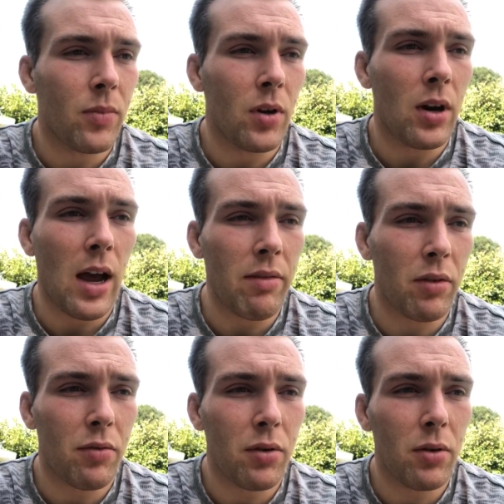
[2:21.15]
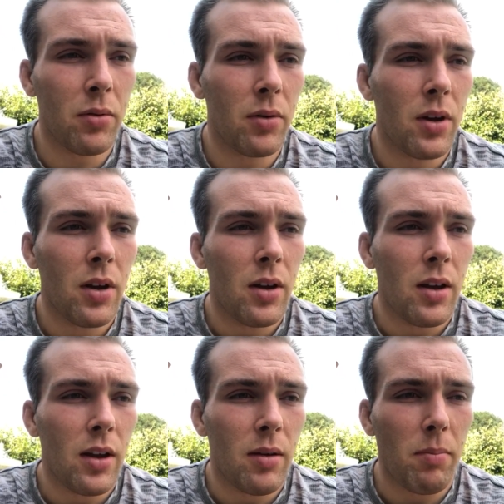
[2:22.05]
you're not having fruit,
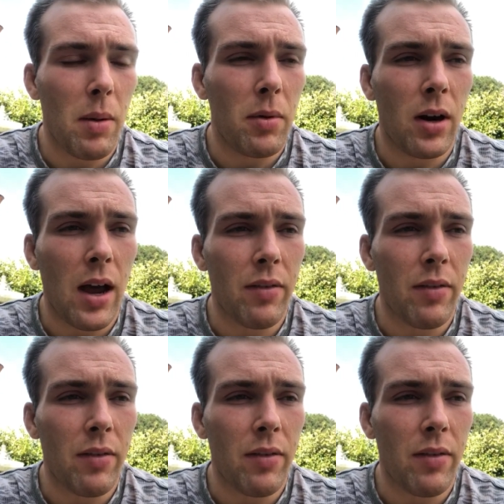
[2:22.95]
maybe you're not